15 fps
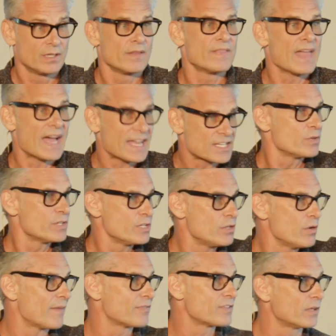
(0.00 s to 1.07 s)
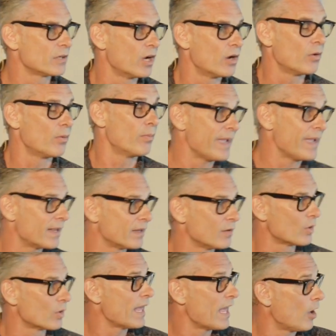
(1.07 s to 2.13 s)
That's when you have to go, man,
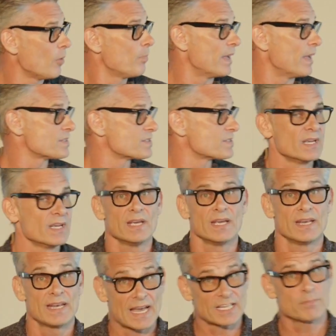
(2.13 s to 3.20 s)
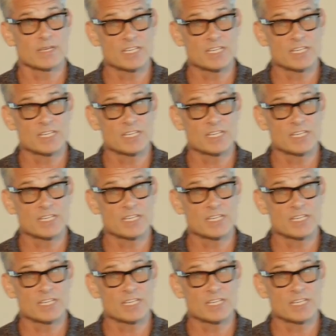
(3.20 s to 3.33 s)
Lord, help us. And that can be